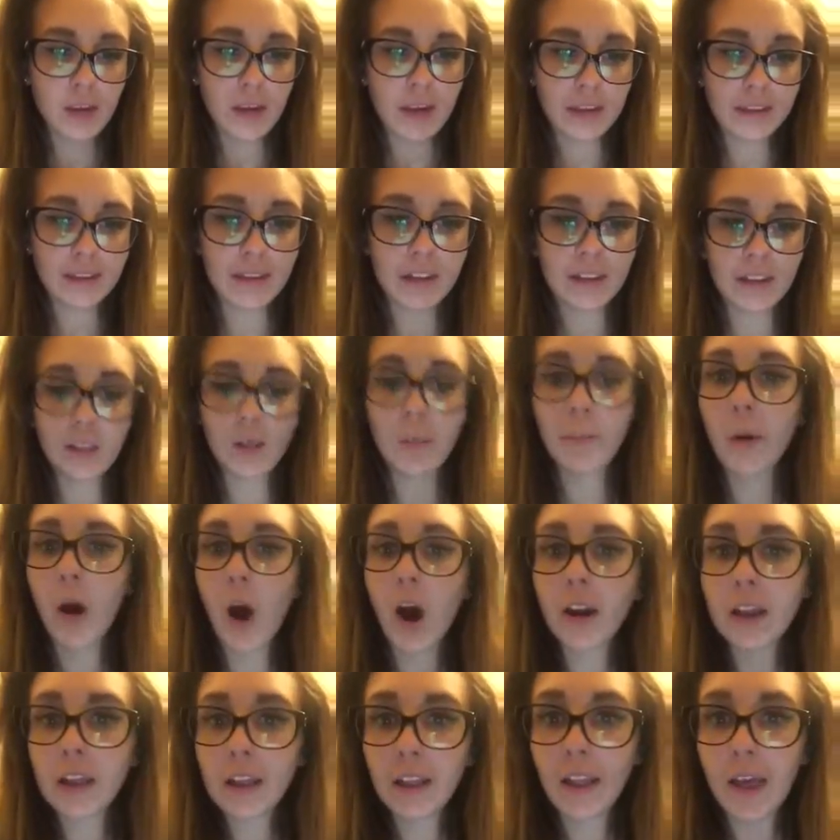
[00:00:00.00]
It's the
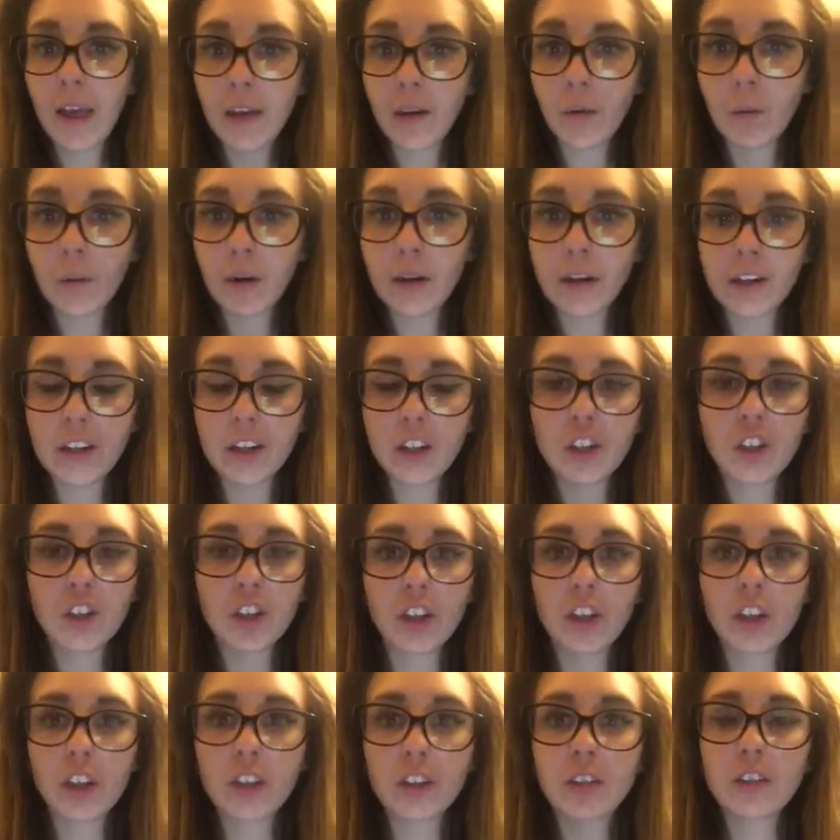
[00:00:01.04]
body language.
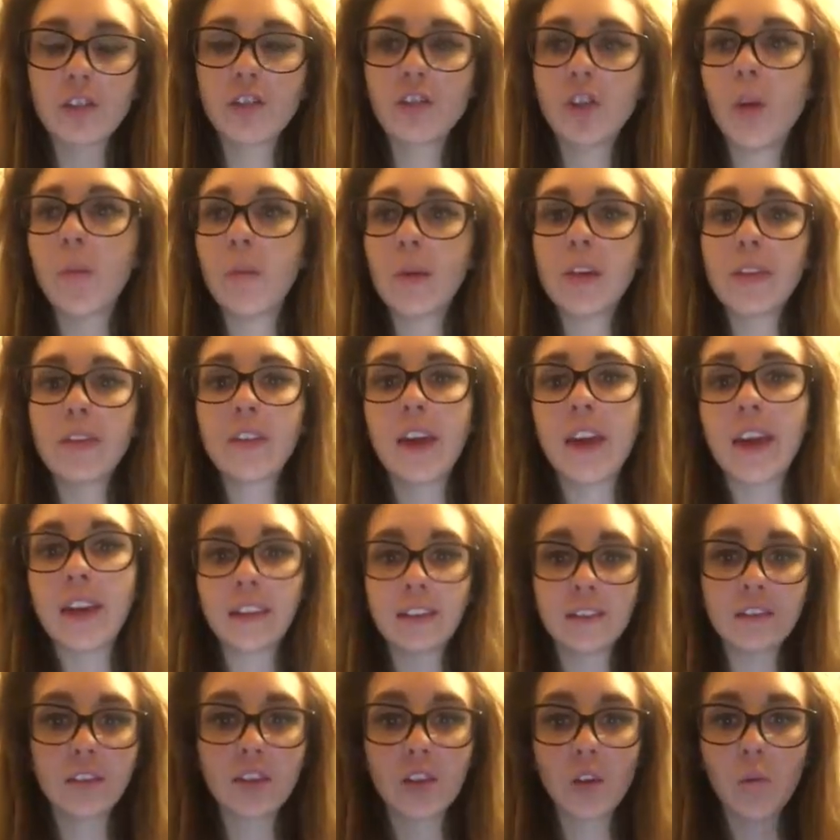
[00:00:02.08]
There's so many things.